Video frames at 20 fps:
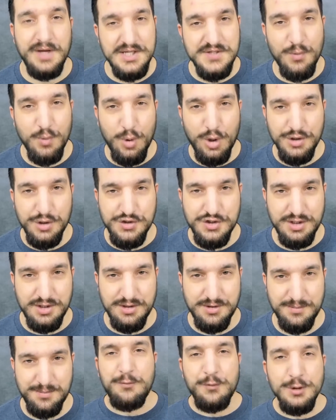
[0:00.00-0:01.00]
Thanks for
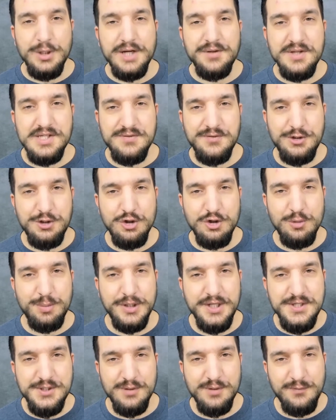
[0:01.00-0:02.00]
watching. If you like this video,
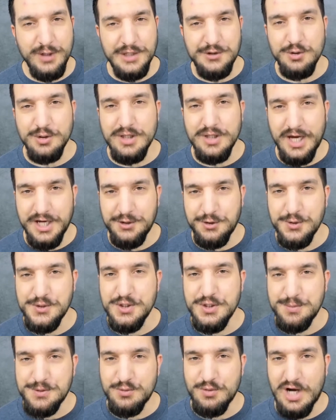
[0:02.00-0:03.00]
please don't forget to like, to
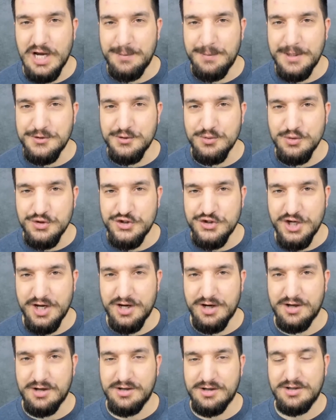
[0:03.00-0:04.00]
subscribe and to
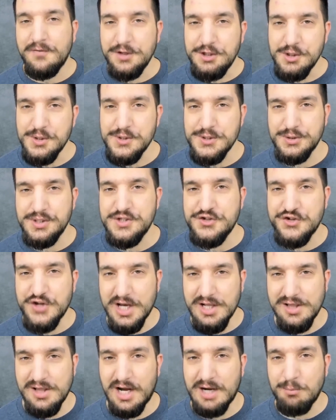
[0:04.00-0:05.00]
share. Videos on this
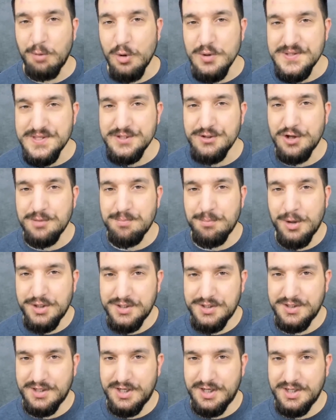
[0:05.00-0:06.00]
channel are mostly not
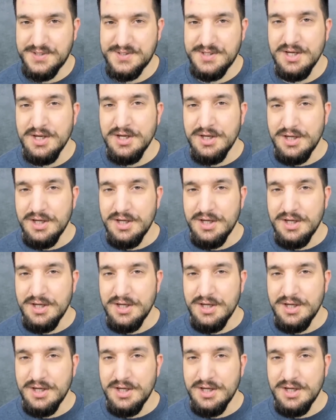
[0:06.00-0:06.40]
monetized.